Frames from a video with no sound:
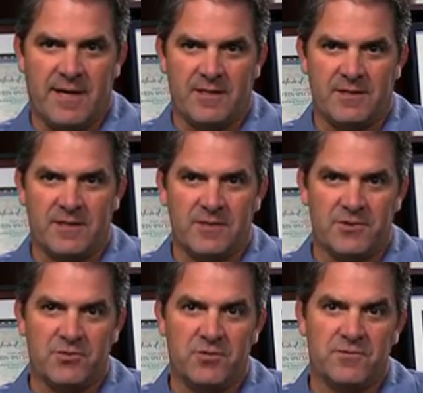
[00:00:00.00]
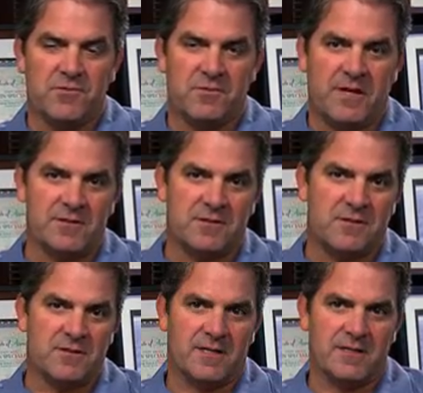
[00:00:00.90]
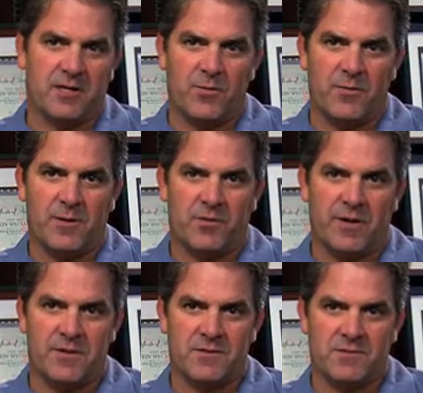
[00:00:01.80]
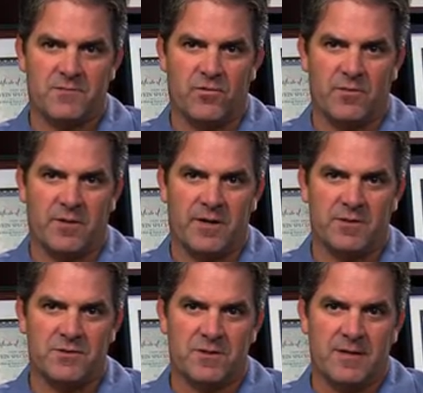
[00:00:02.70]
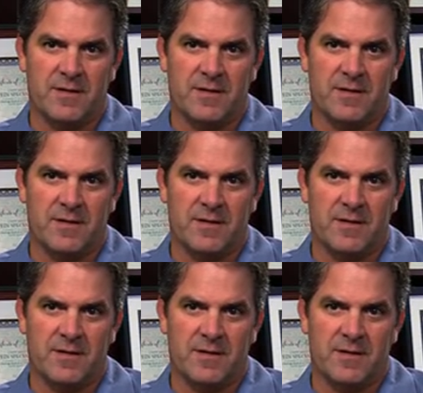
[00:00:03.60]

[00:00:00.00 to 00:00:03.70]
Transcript: And in June of 2006, I opened my practice in Fort Myers,